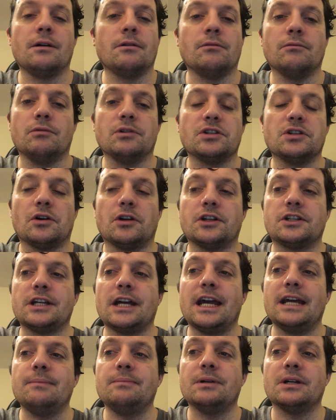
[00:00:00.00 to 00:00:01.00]
was not
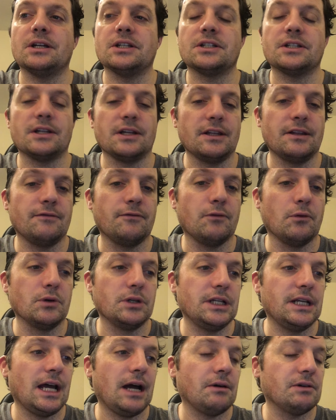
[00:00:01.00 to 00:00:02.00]
attained because in
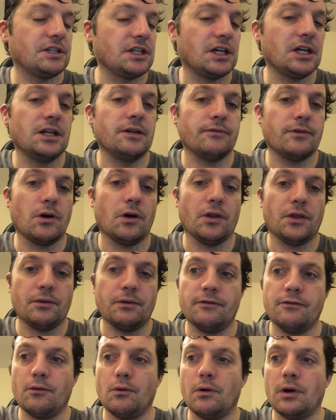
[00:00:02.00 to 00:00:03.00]
14 hours they could have got
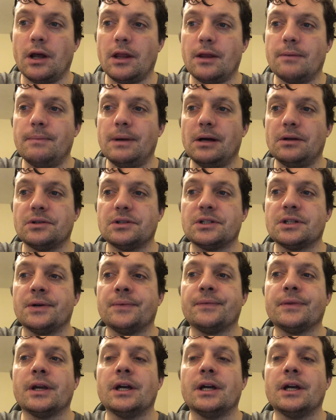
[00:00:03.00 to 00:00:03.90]
through four other melts.